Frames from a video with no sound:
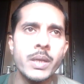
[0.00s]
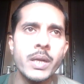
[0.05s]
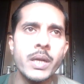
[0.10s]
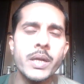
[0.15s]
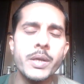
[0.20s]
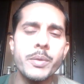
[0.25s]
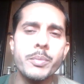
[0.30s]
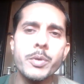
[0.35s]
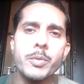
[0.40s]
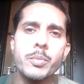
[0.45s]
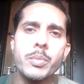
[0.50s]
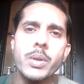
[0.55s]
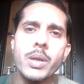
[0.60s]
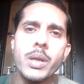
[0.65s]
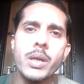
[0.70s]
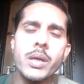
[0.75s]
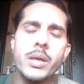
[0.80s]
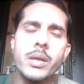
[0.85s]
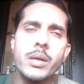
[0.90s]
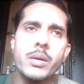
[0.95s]
And
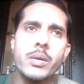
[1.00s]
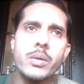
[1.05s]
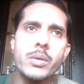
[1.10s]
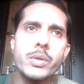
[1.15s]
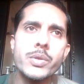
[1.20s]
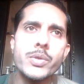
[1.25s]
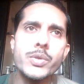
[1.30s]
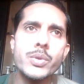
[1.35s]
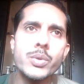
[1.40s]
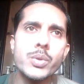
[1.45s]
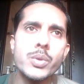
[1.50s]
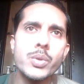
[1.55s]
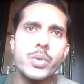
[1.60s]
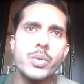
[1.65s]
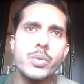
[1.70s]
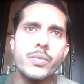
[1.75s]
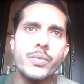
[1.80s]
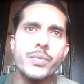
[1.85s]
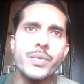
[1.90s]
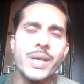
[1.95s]
people are
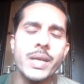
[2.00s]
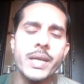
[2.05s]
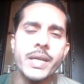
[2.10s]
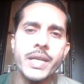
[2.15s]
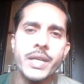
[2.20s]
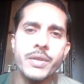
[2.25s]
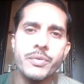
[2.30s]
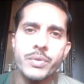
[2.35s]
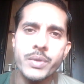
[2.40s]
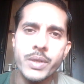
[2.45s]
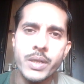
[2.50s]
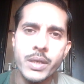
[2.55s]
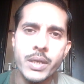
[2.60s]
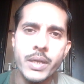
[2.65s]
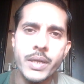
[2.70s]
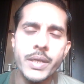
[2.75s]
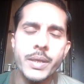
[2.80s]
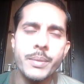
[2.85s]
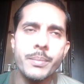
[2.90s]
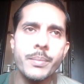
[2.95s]
also feeling
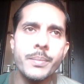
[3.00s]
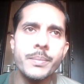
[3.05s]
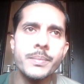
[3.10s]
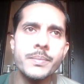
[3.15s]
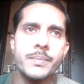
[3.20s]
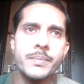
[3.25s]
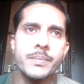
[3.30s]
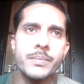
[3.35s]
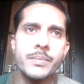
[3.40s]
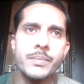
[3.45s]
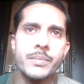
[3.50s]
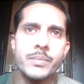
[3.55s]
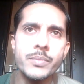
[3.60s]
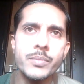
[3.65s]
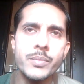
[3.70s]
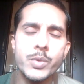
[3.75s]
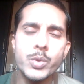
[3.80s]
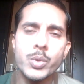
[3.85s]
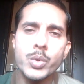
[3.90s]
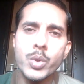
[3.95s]
difficulty
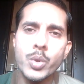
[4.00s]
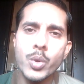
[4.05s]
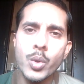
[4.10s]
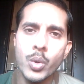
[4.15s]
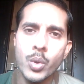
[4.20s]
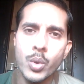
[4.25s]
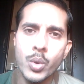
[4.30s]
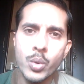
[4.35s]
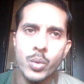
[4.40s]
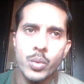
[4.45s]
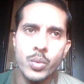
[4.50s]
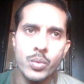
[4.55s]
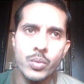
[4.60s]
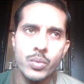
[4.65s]
to go